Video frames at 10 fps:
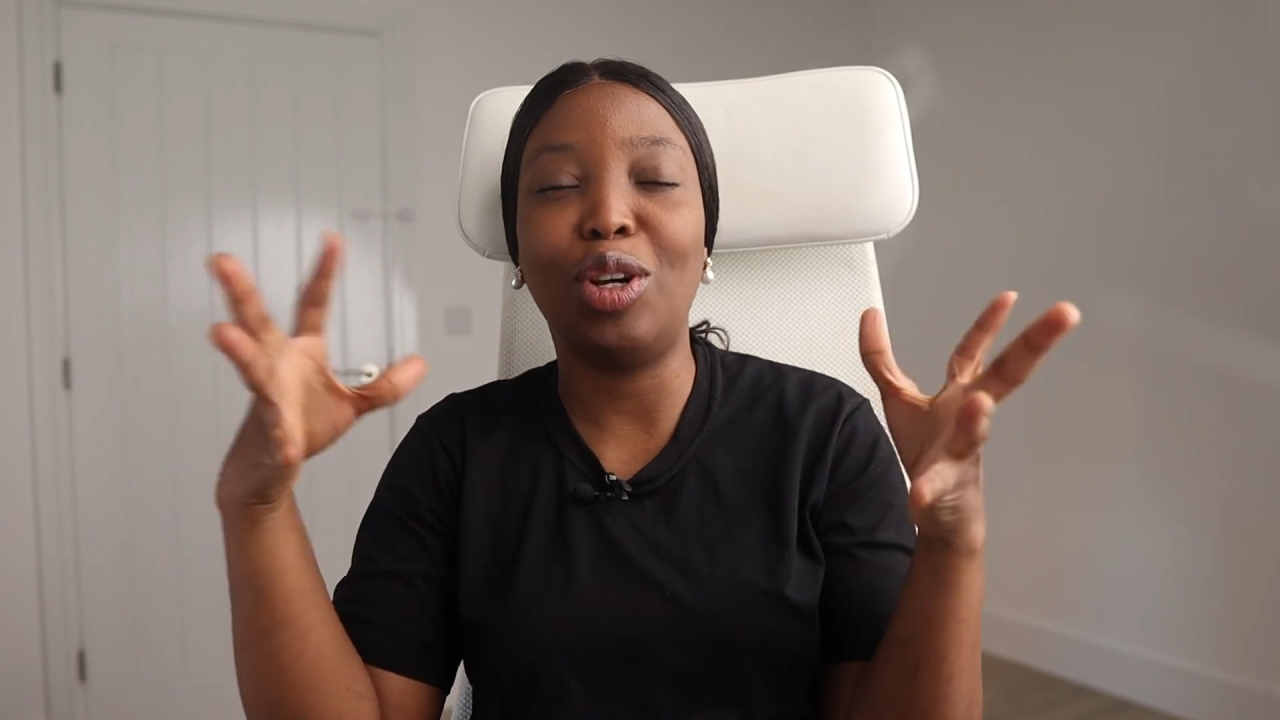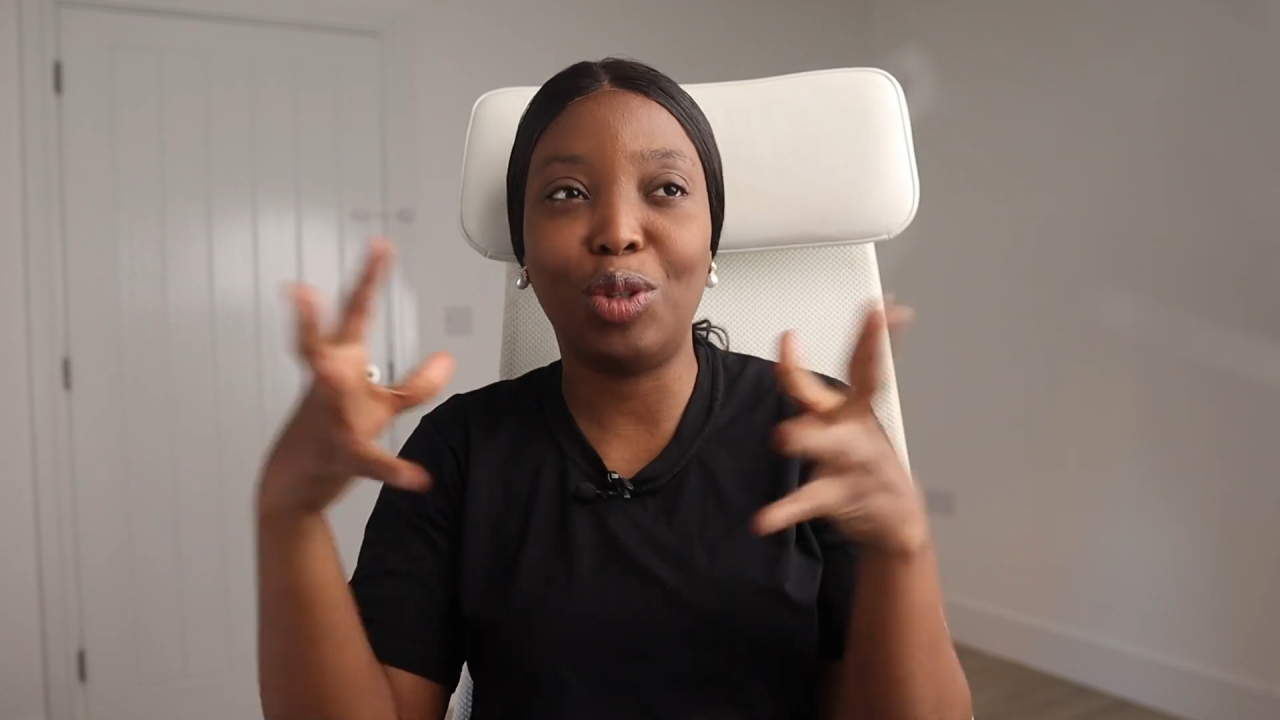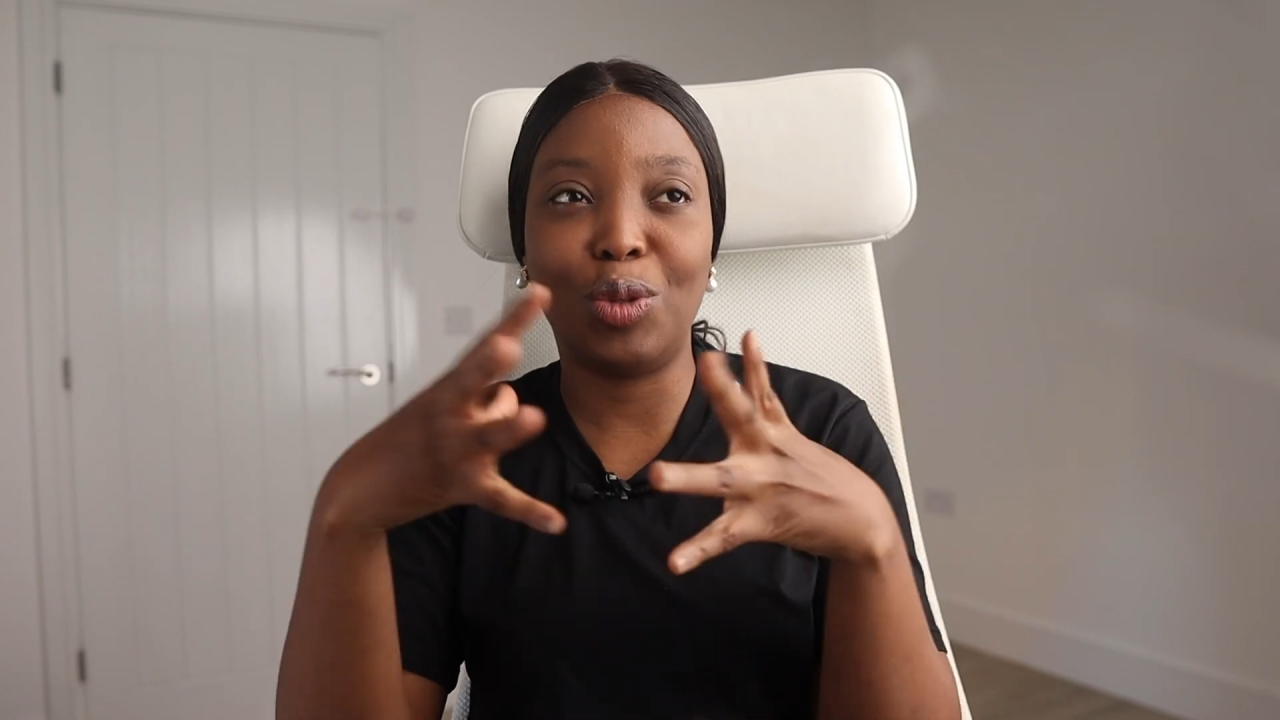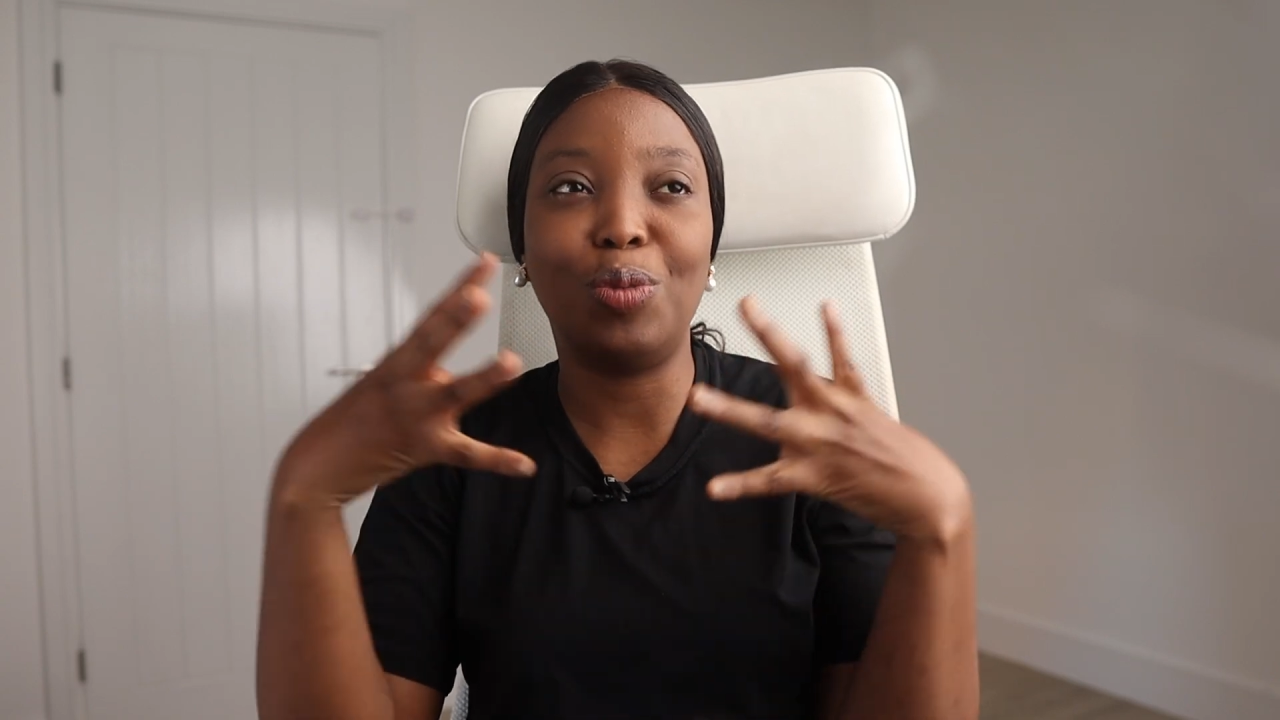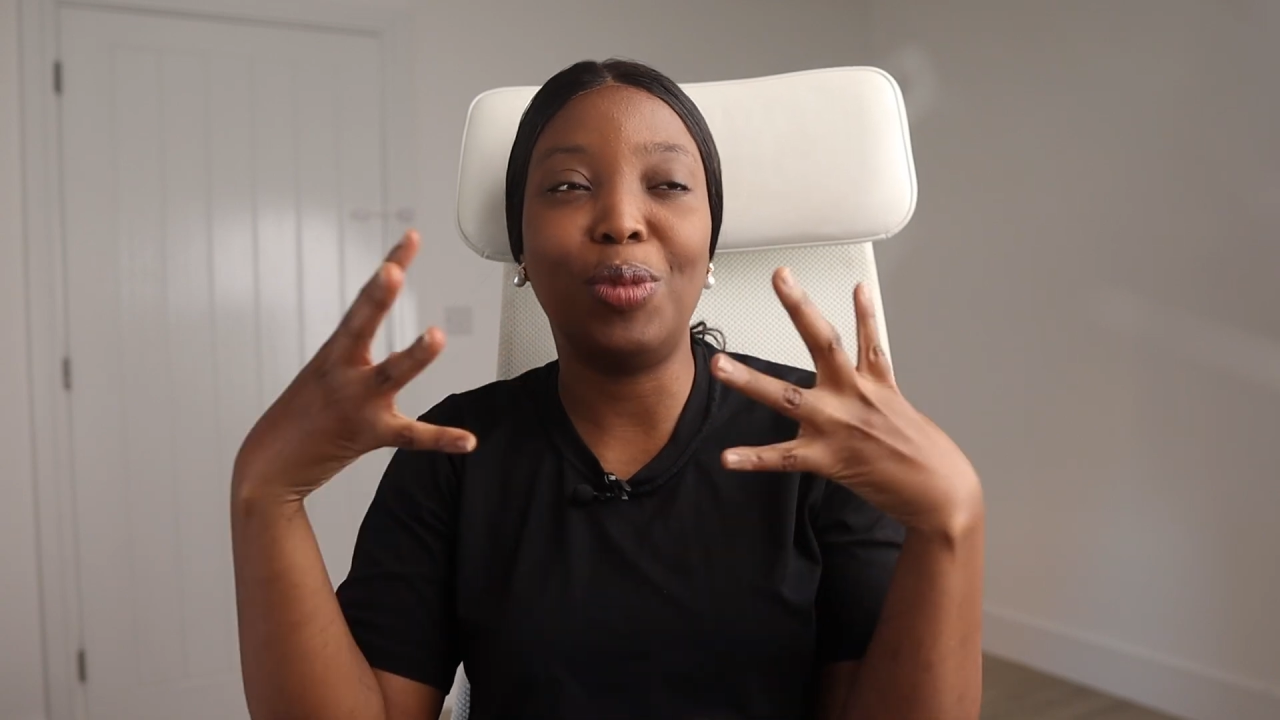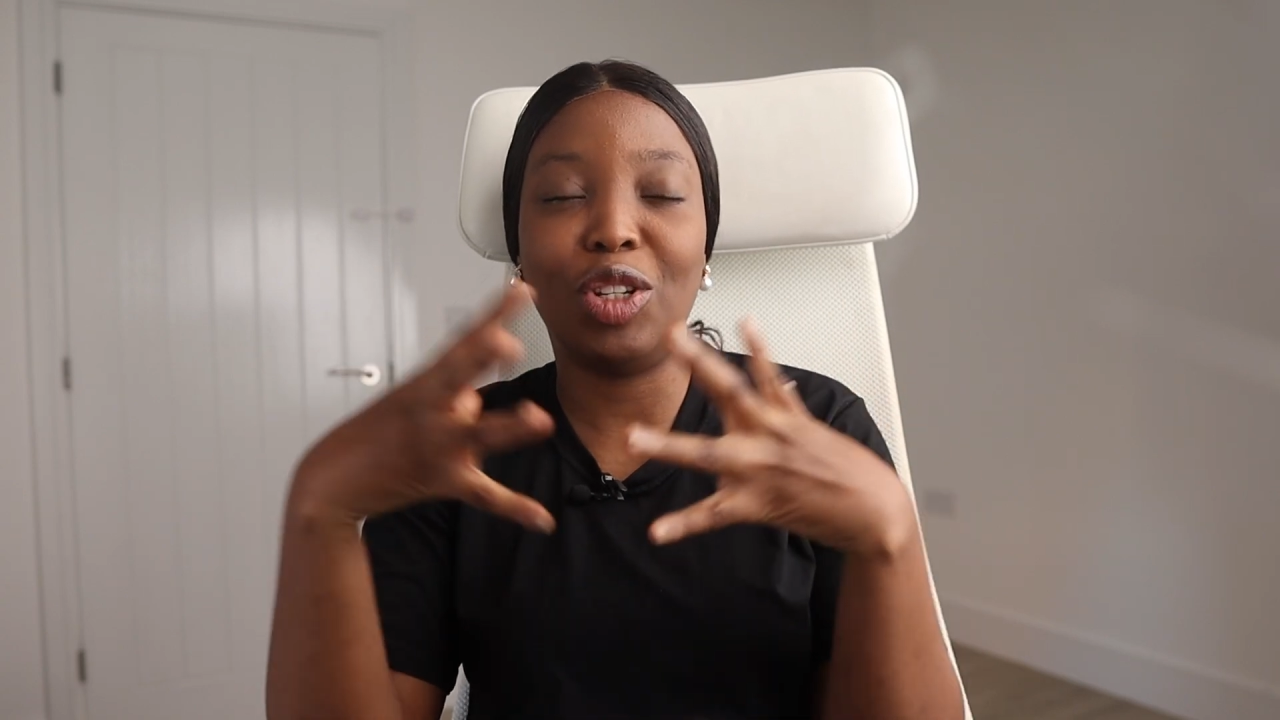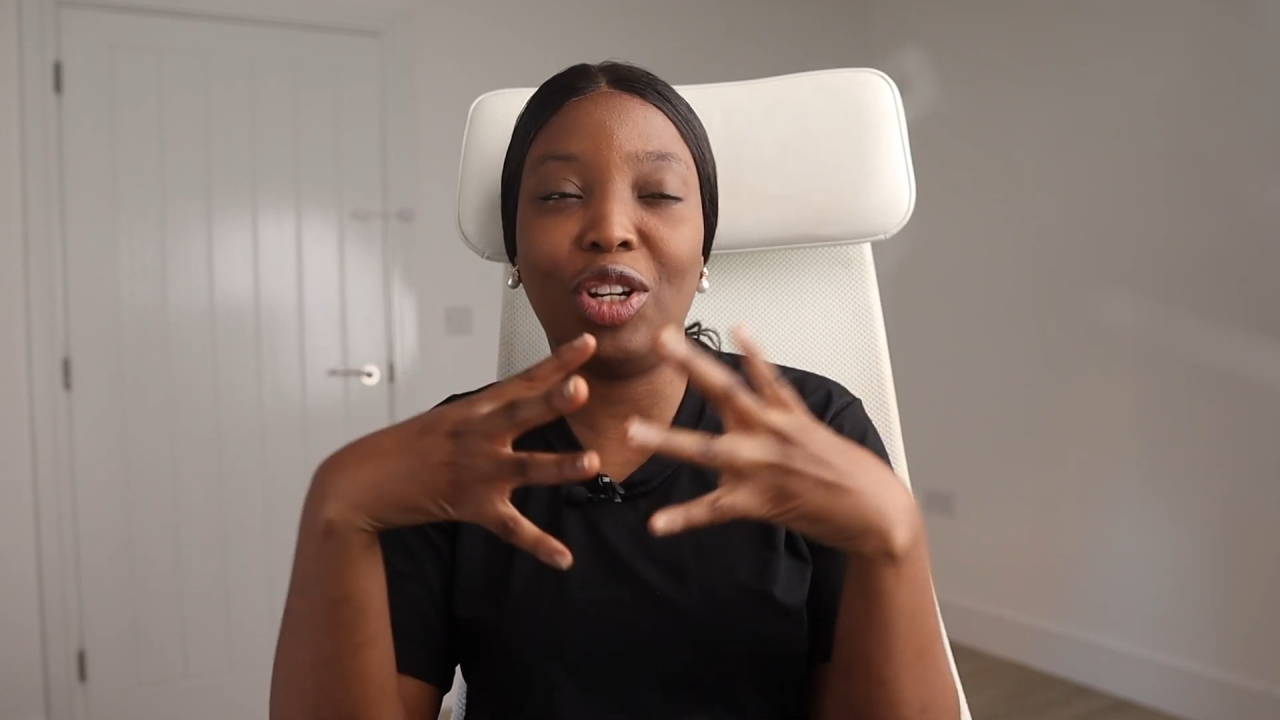Just to make